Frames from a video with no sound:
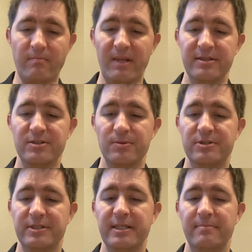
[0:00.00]
And so we'll
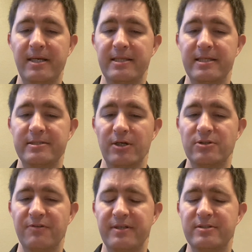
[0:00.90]
see in a minute that
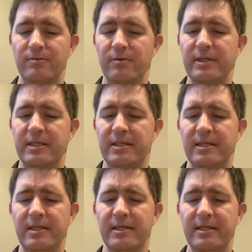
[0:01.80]
Joseph isn't really
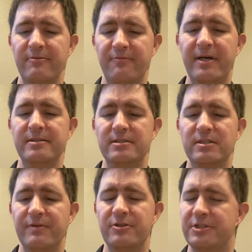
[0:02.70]
convinced
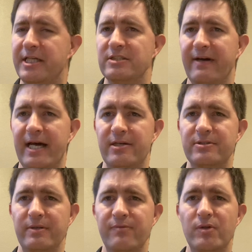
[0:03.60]
of their change of
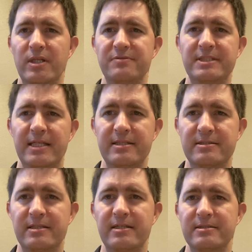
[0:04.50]
attitude. Even though they've said
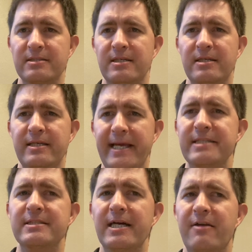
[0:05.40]
these things,
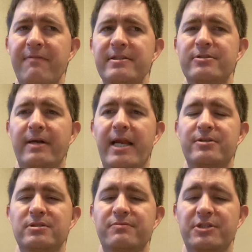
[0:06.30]
he's not convinced their
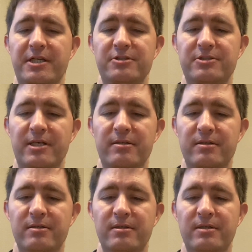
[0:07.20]
attitudes have changed yet.
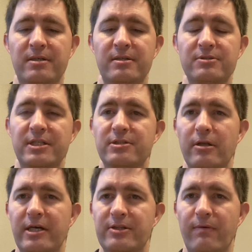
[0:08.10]
So let's
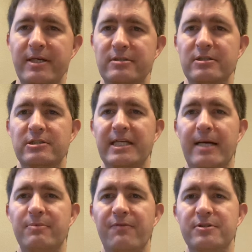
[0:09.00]
look at the rest of this
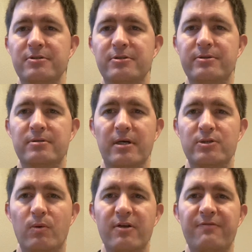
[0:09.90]
chapter, verses uh,
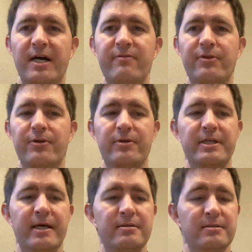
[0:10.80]
25 to
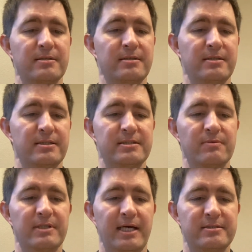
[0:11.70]
38, and see
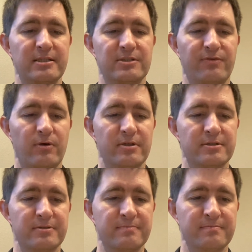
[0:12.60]
what that says for us.